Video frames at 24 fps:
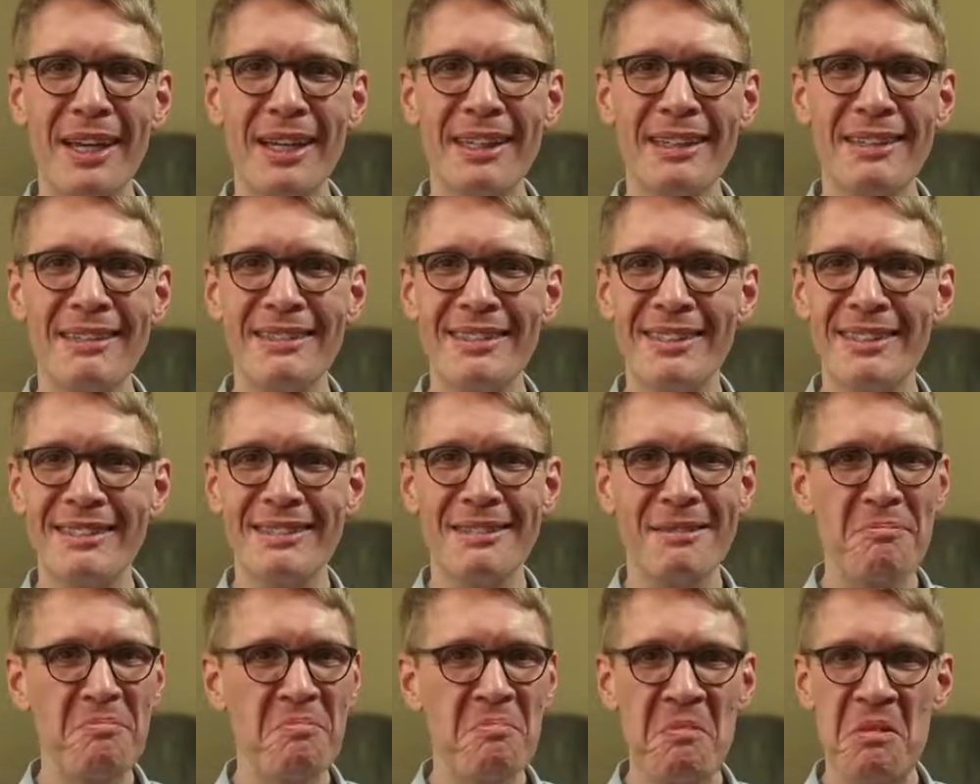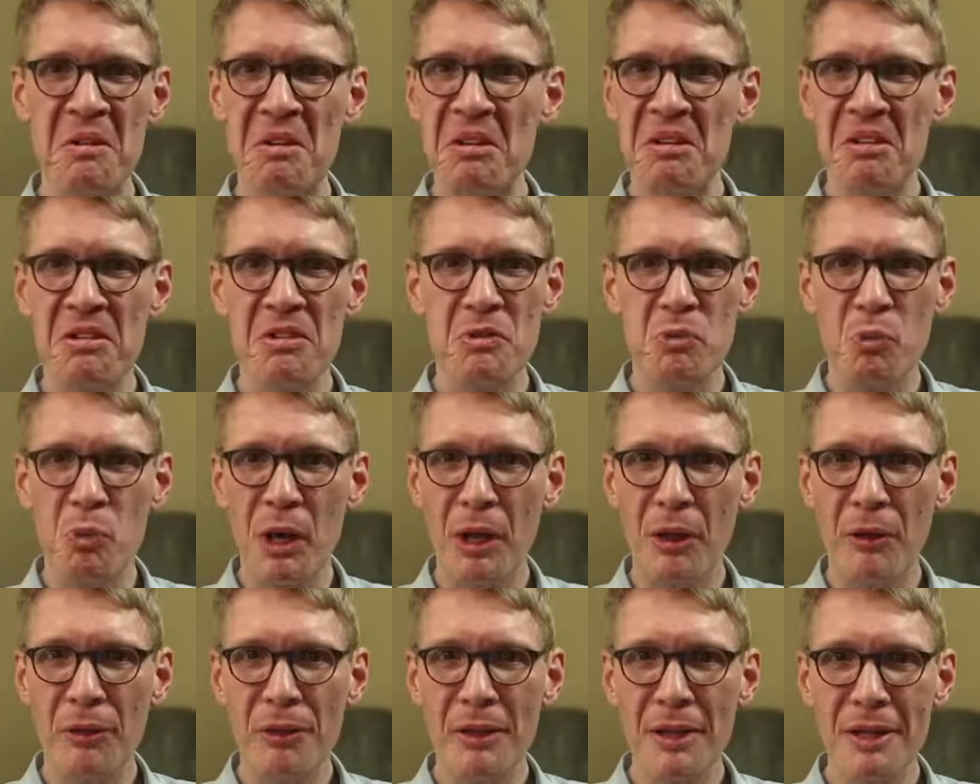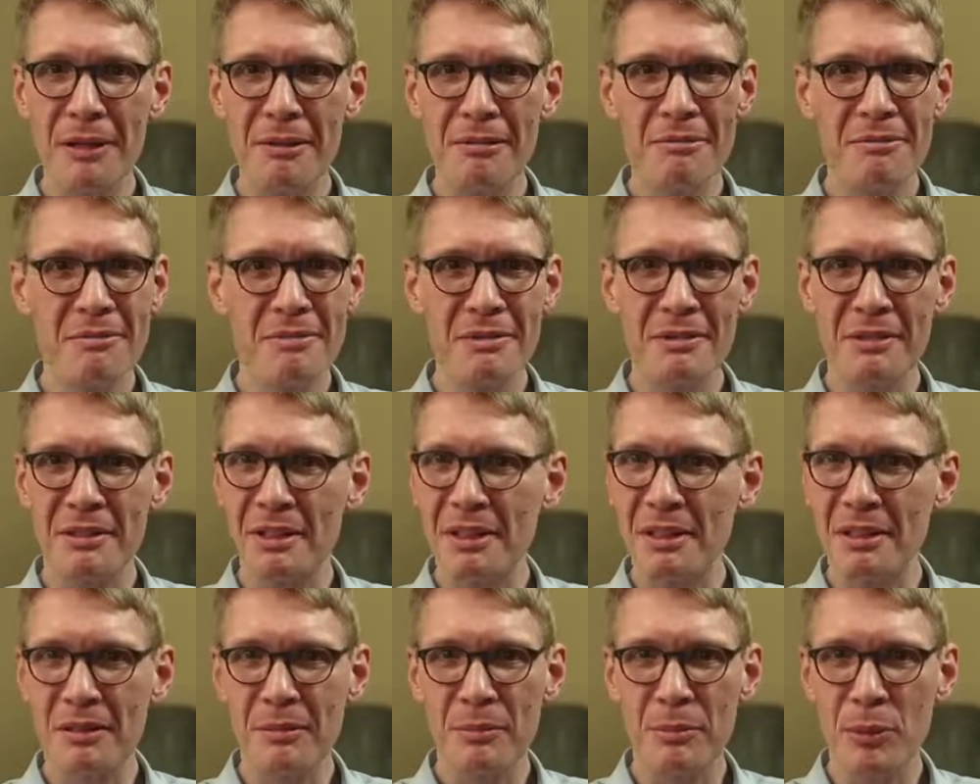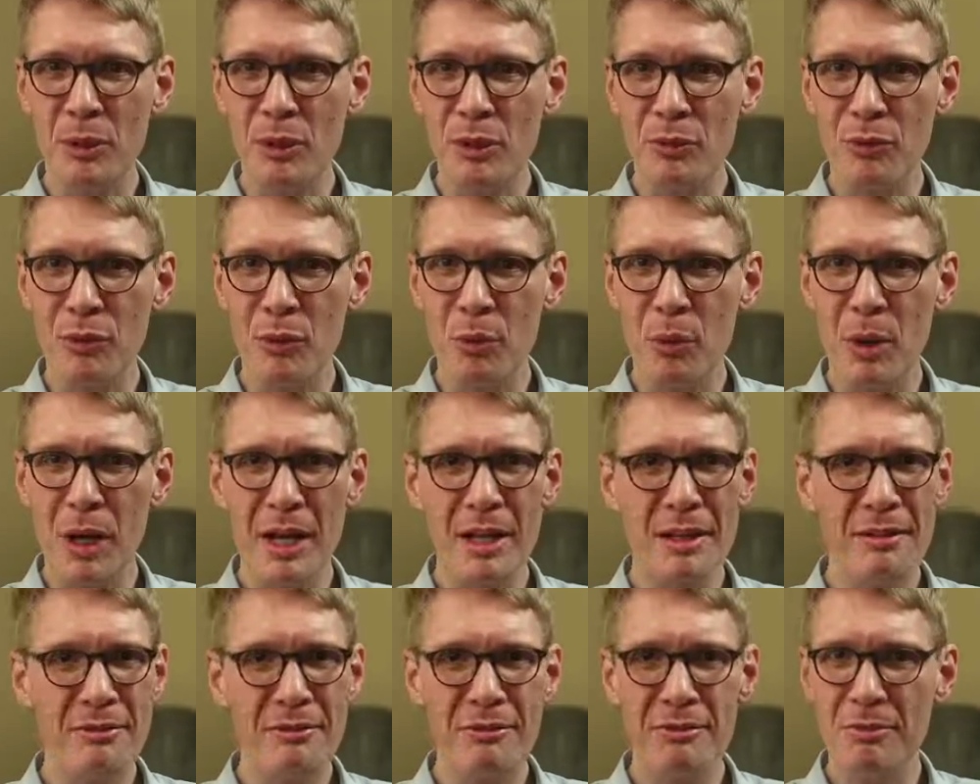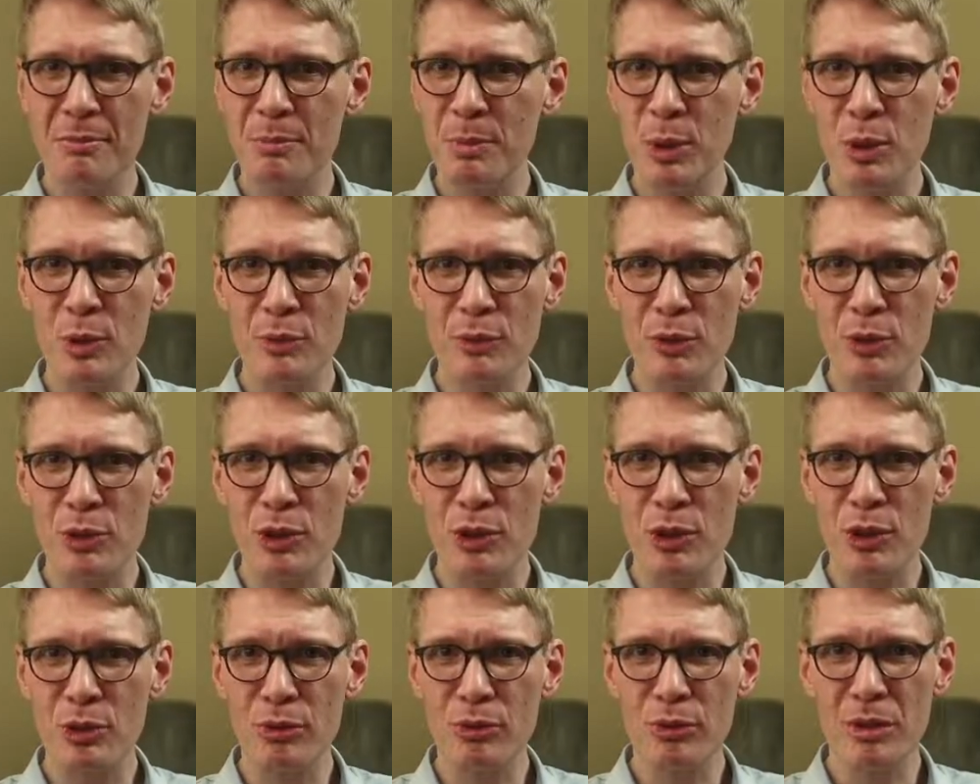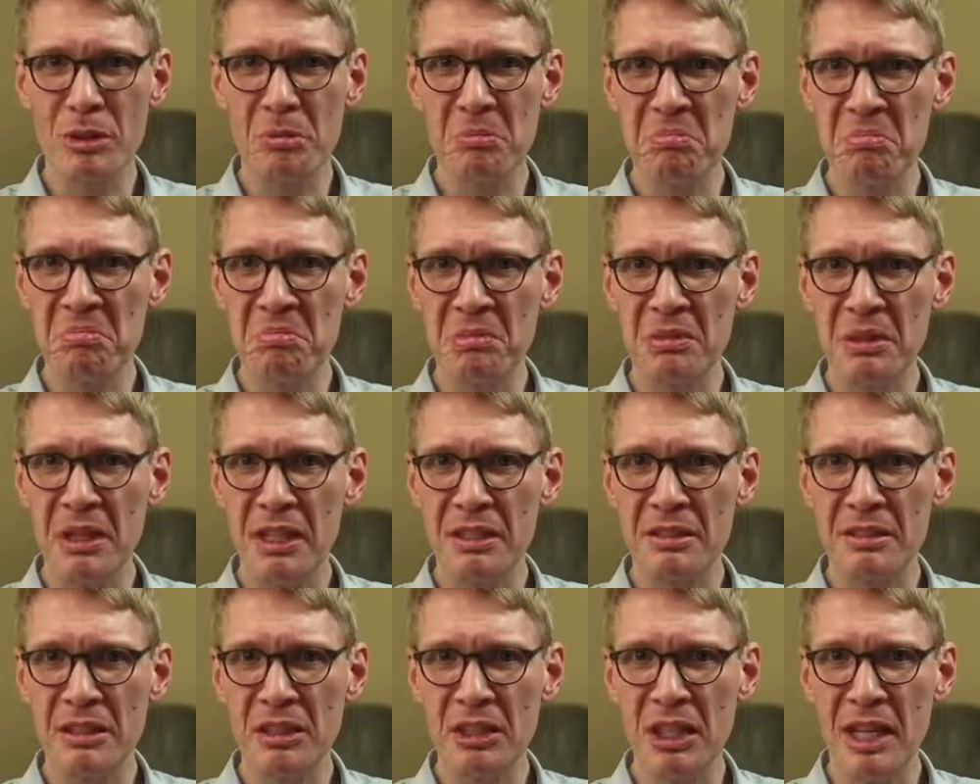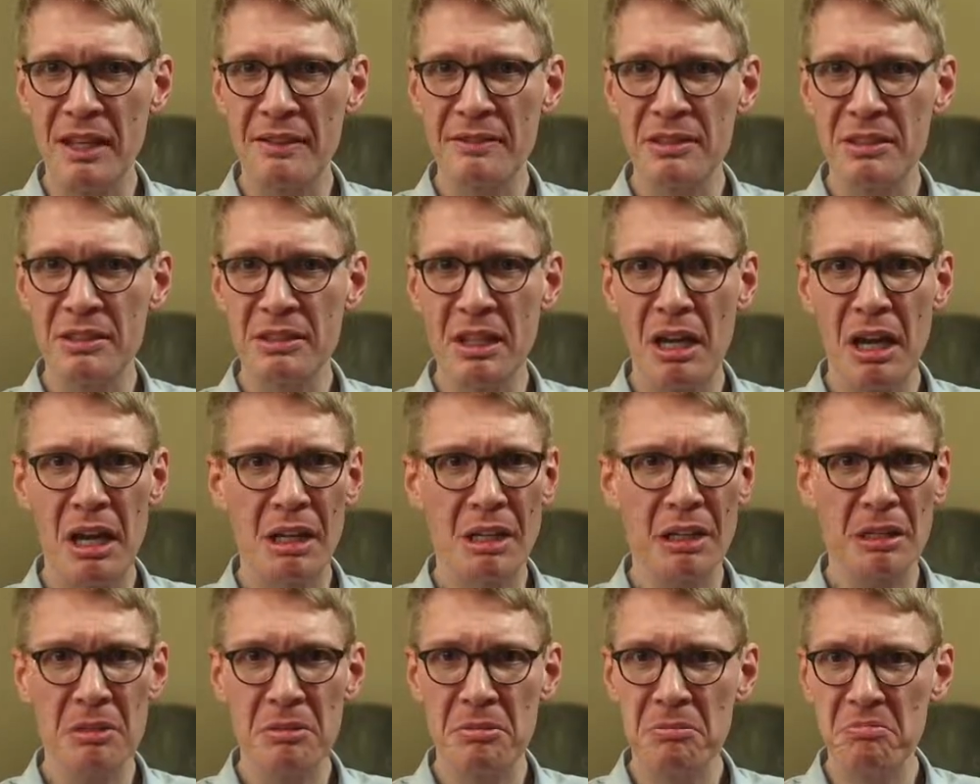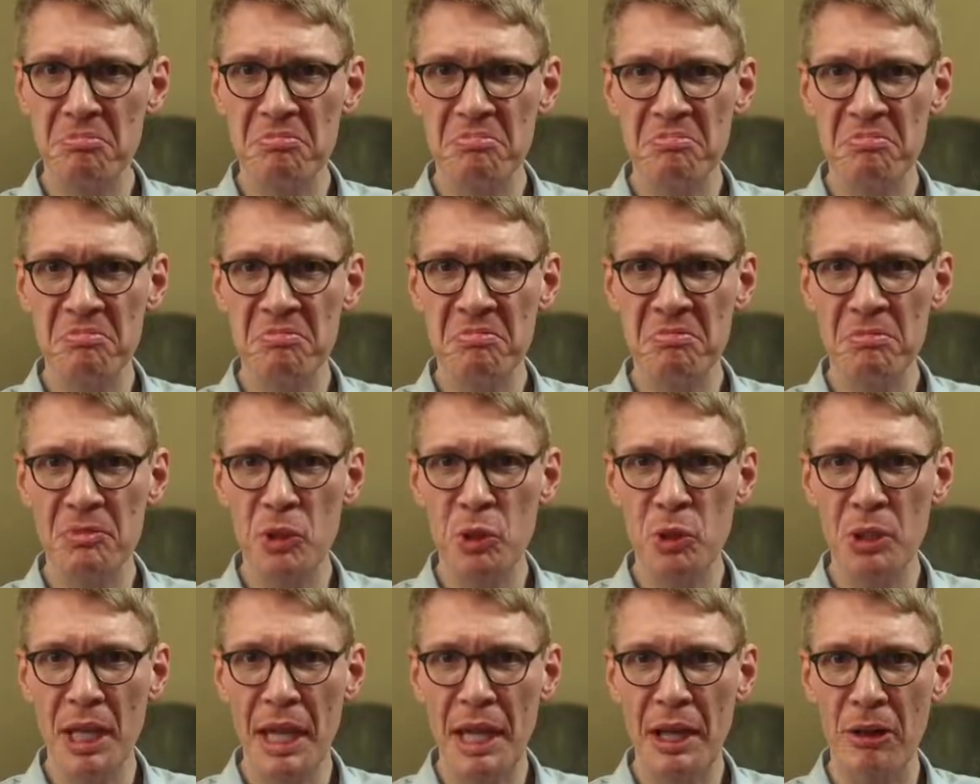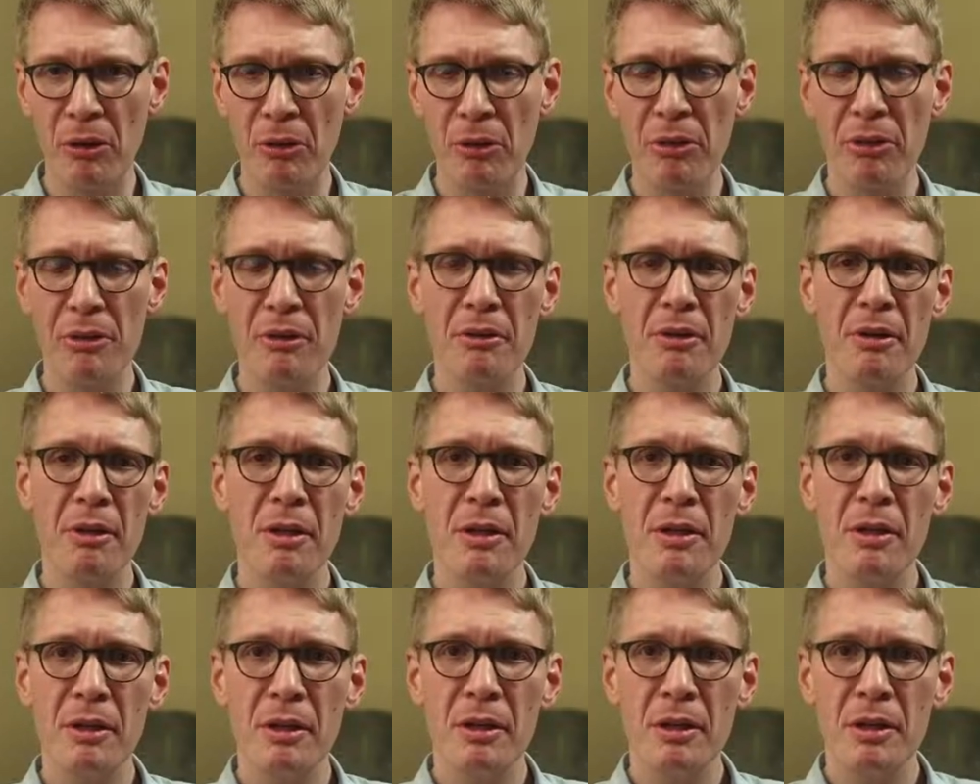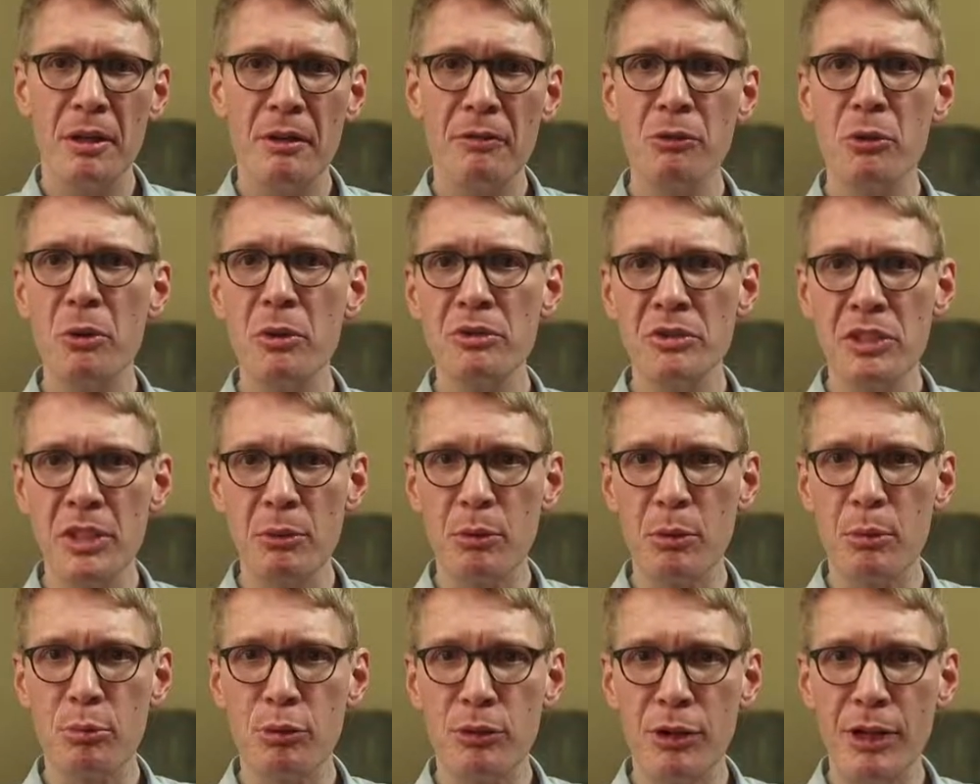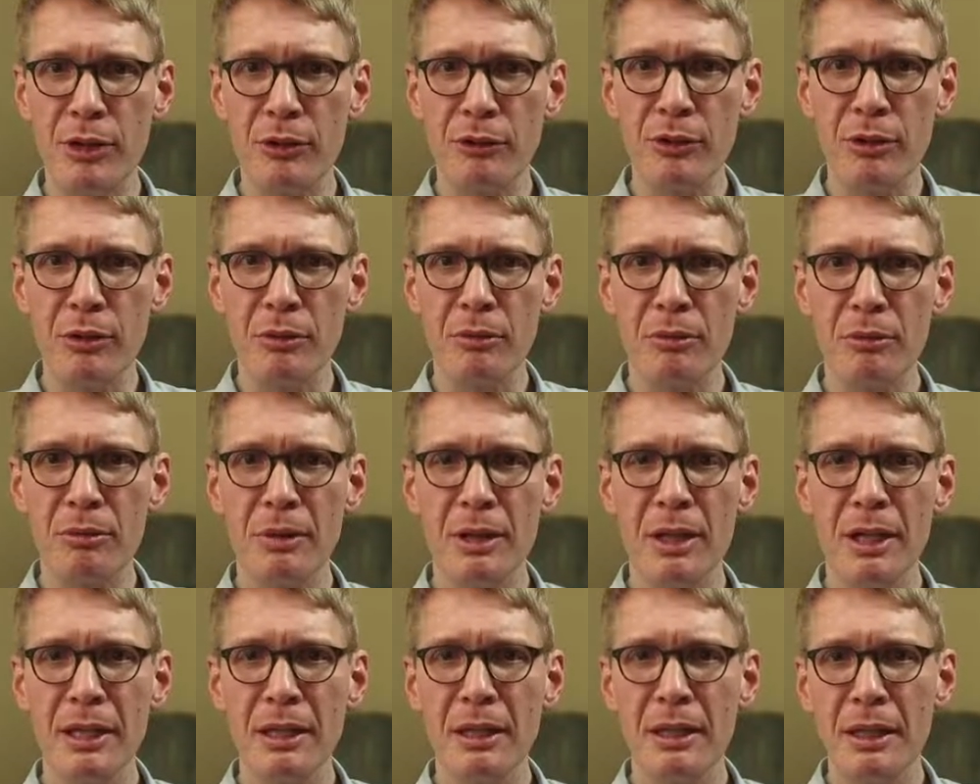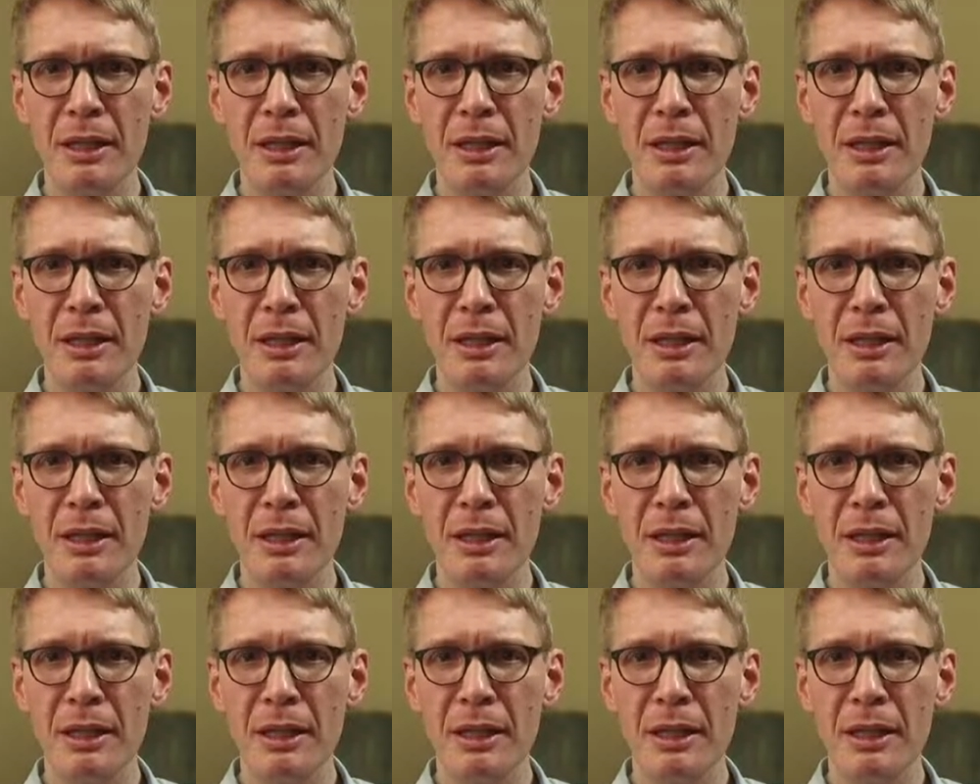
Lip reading: Because he's wealthy, beautiful wife, beautiful children, lots of livestock, good health. Of course he would praise you, right?